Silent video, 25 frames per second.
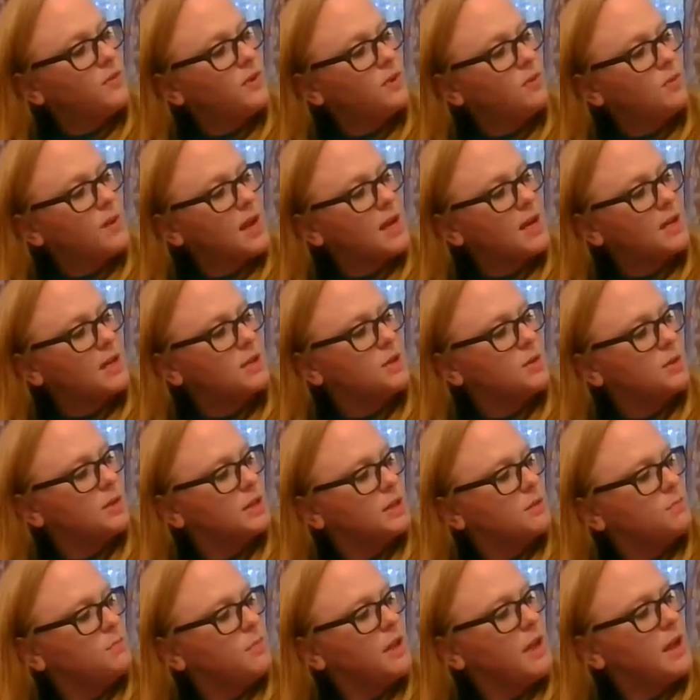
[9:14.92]
feel ready to
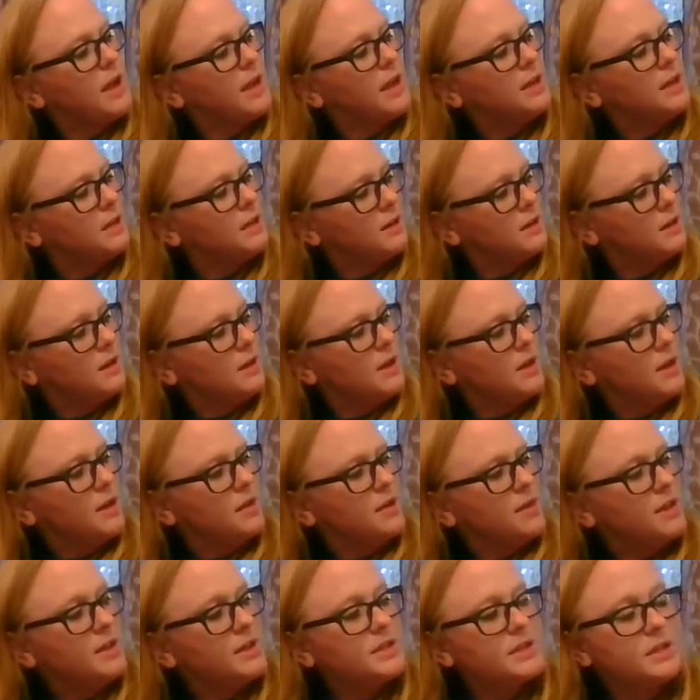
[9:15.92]
explain.
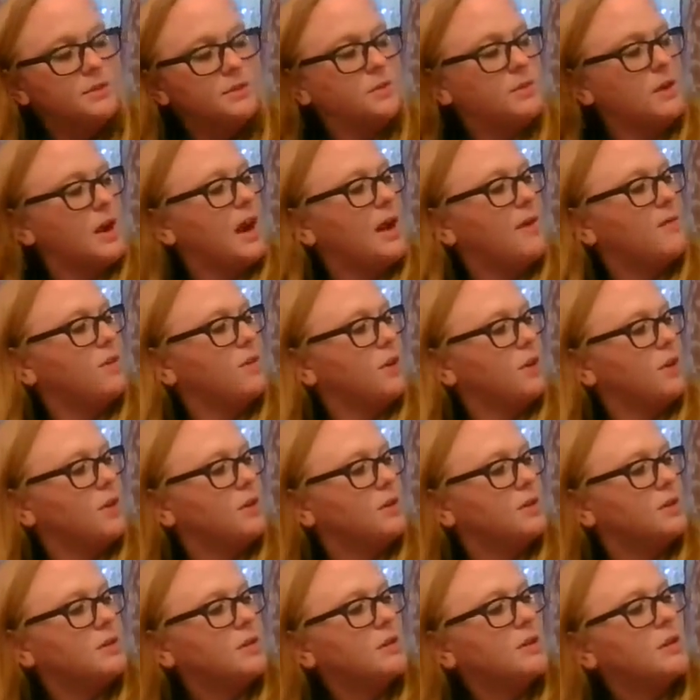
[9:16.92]
This is what I've
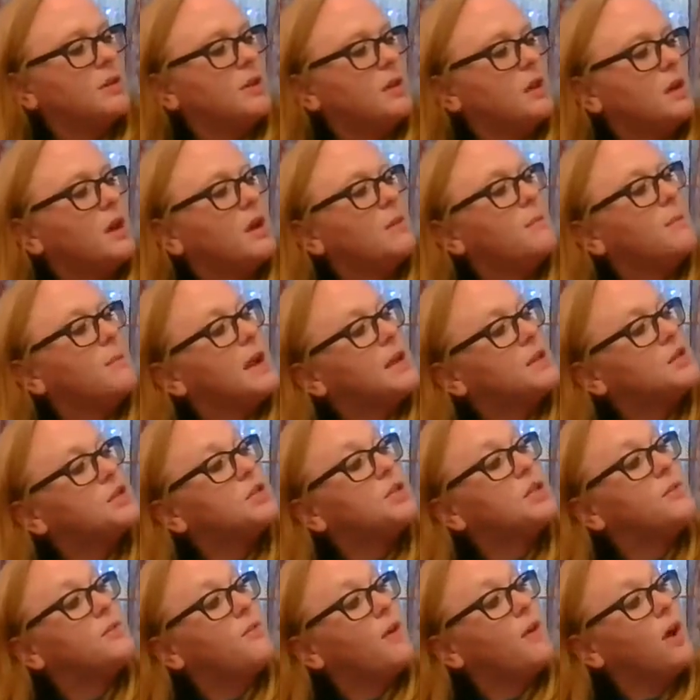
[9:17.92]
learned. Imagine if